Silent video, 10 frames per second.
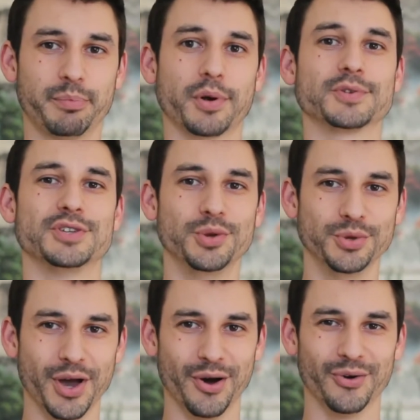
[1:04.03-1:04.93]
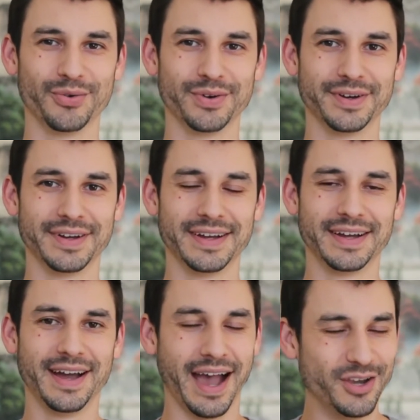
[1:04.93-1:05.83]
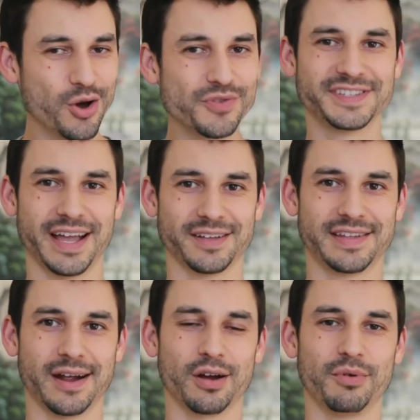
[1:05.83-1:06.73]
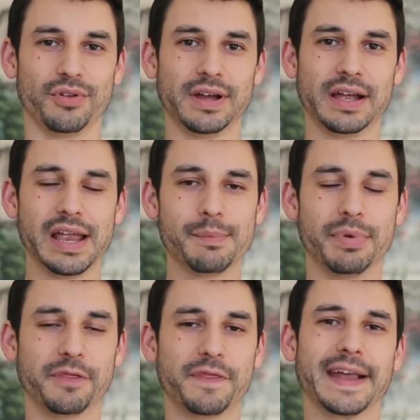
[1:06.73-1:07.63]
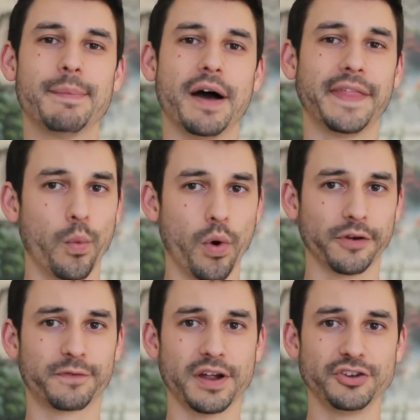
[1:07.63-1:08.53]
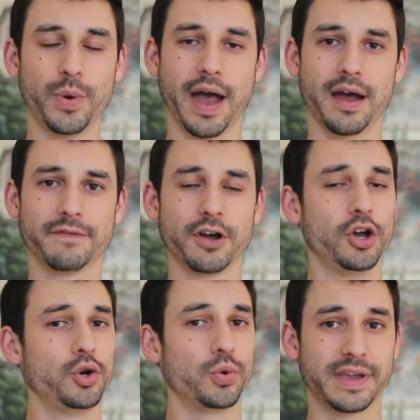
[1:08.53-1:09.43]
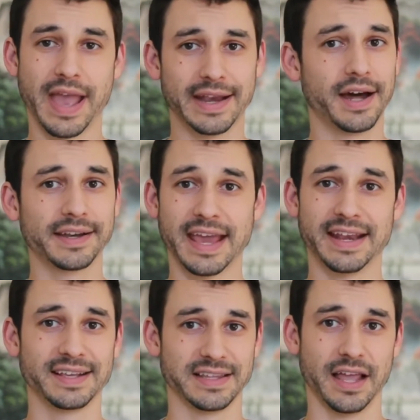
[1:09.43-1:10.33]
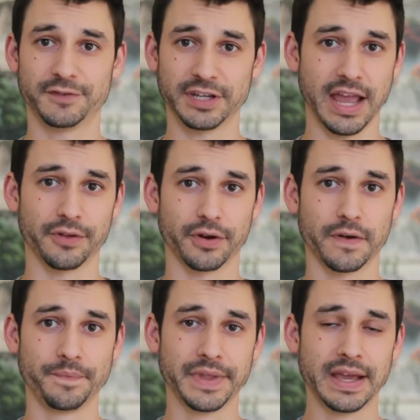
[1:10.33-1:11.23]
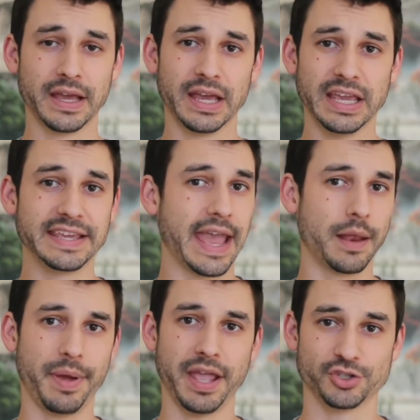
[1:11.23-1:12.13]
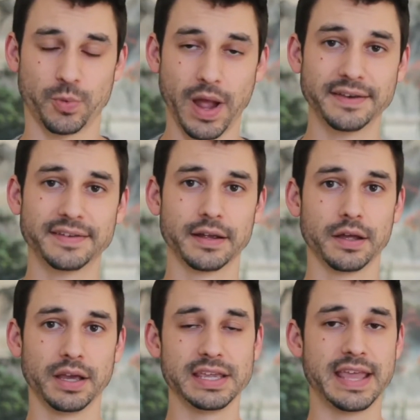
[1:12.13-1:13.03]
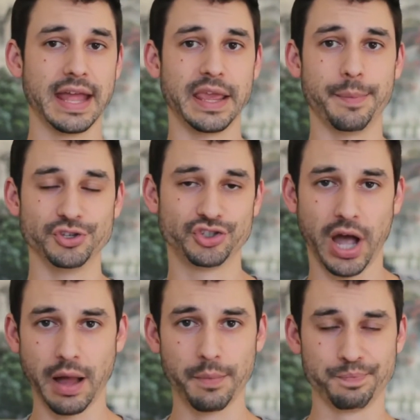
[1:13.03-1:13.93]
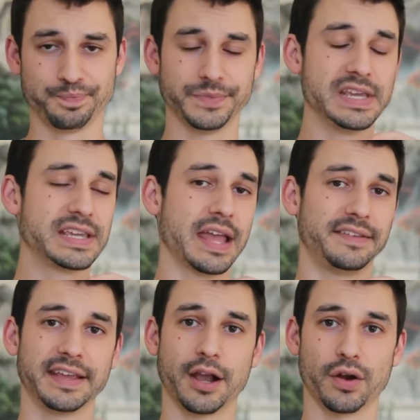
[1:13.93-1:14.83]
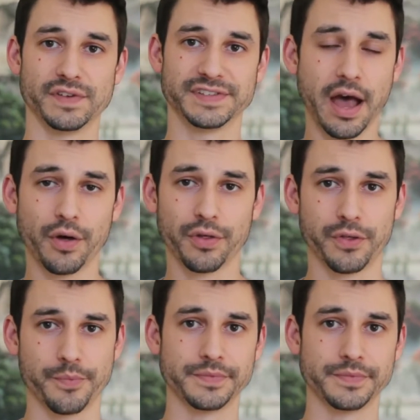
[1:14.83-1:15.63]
person you know. I know this sounds terrible, but think about that one friend you have who cannot get his life together. He can't pay his rent, he can't keep a job, he can't take care of his health,